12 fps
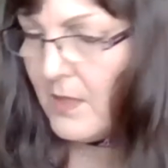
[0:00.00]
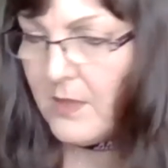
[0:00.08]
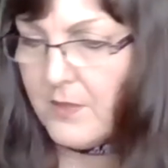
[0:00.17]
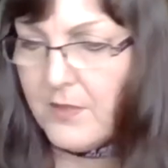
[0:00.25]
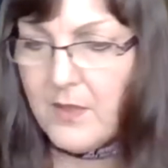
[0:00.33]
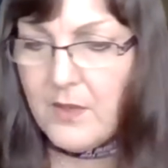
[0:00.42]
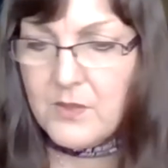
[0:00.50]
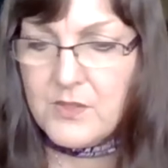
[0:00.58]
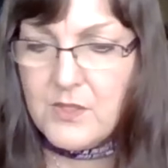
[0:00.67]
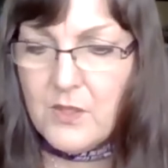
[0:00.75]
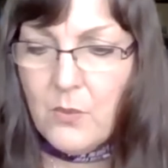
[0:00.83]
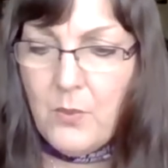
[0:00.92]
There's a
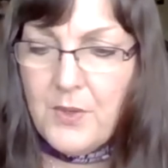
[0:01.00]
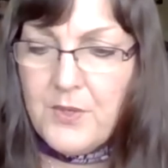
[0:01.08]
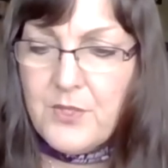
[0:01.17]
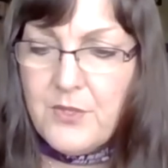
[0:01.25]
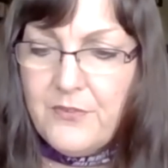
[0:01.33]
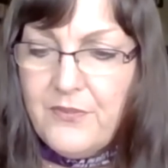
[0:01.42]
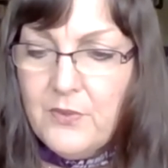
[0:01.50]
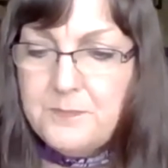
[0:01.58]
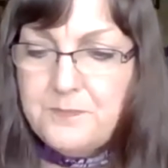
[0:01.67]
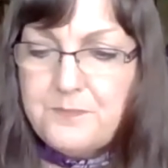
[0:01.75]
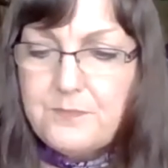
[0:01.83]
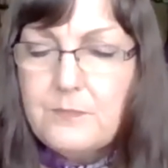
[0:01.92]
wonderful
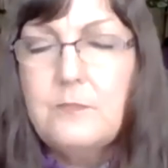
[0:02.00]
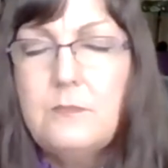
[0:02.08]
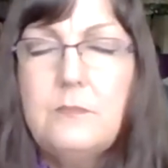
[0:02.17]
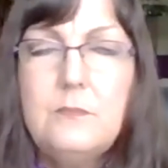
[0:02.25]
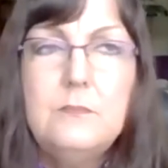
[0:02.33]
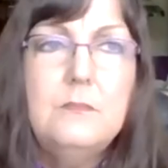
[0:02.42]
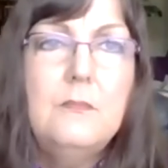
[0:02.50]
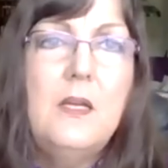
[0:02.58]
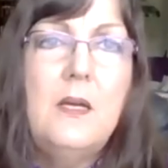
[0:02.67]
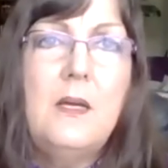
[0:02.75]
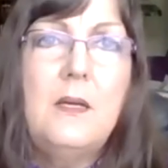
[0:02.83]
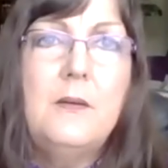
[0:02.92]

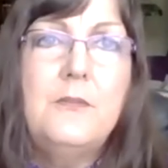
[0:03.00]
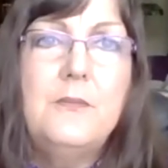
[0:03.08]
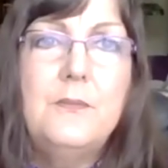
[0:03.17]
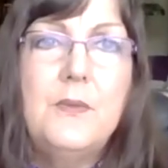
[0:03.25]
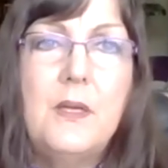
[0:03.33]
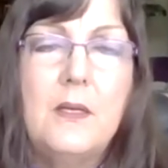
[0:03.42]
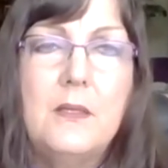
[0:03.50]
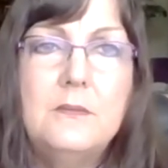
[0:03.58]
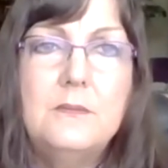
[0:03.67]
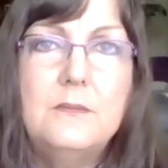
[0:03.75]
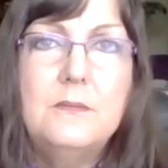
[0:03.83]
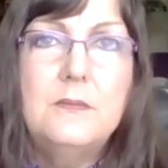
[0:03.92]

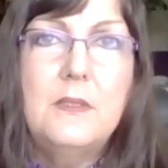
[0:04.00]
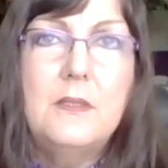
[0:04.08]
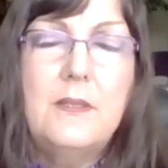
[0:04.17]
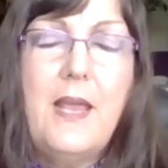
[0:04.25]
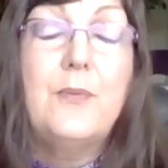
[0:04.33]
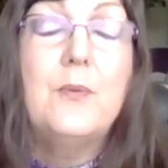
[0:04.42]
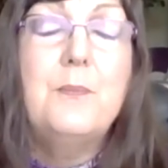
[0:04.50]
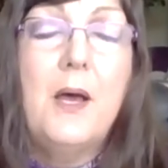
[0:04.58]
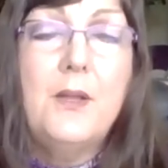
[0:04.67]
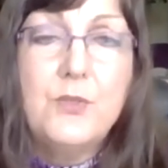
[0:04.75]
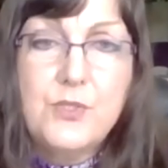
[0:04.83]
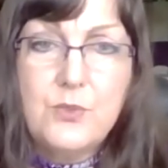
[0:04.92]
Catherine Ponder
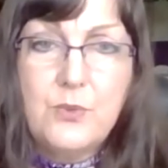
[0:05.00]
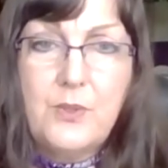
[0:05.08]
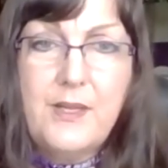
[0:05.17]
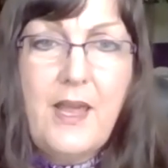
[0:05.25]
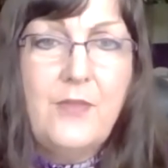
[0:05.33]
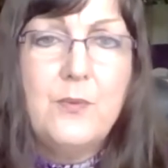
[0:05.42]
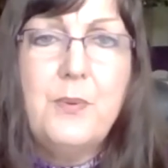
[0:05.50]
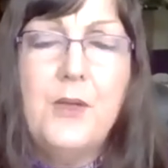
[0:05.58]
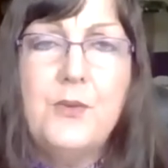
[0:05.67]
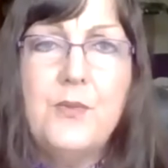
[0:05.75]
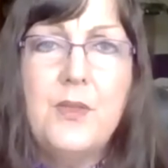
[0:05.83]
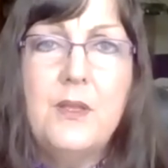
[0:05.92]
story. Catherine
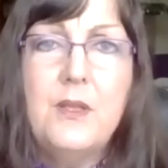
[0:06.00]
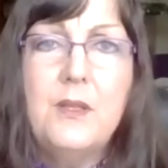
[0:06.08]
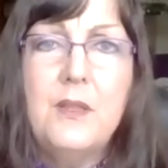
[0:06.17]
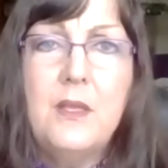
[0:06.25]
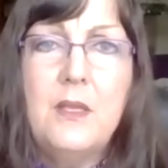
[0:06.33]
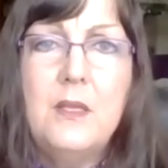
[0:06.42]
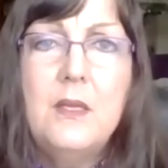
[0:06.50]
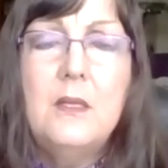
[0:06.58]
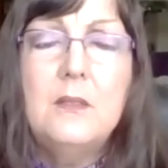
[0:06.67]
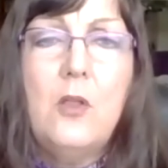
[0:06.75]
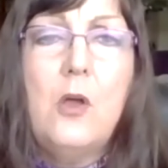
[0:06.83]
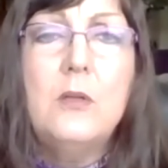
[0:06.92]
Ponder, the
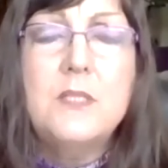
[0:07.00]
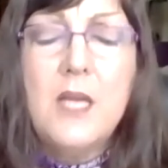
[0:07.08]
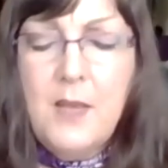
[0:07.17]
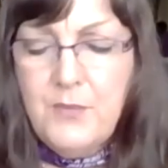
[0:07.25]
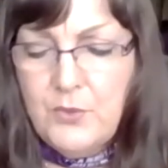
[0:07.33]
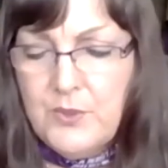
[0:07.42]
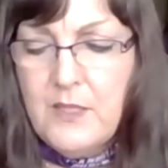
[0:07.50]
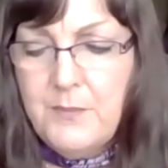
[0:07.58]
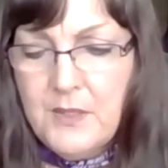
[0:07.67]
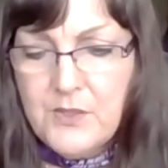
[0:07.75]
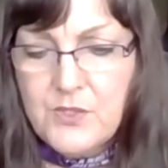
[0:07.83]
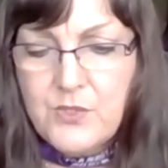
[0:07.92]
longtime Unity
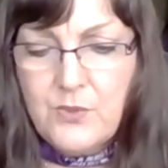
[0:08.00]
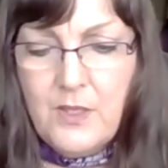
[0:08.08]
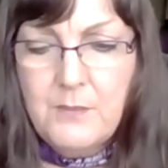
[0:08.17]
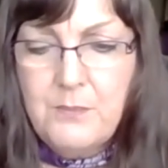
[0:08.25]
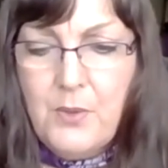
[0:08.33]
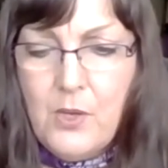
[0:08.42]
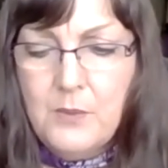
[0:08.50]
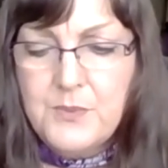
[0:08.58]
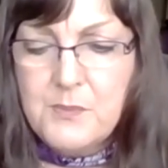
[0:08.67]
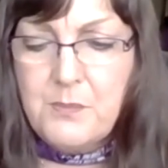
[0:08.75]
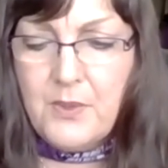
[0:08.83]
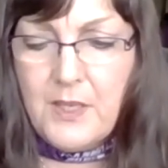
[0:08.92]
minister in Palm
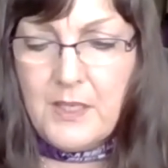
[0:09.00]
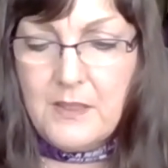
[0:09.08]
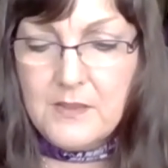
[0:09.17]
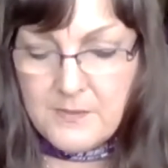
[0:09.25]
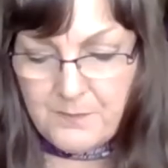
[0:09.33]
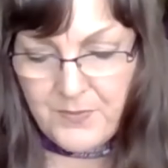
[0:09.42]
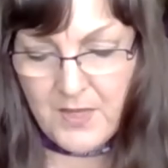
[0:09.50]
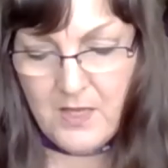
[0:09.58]
Springs.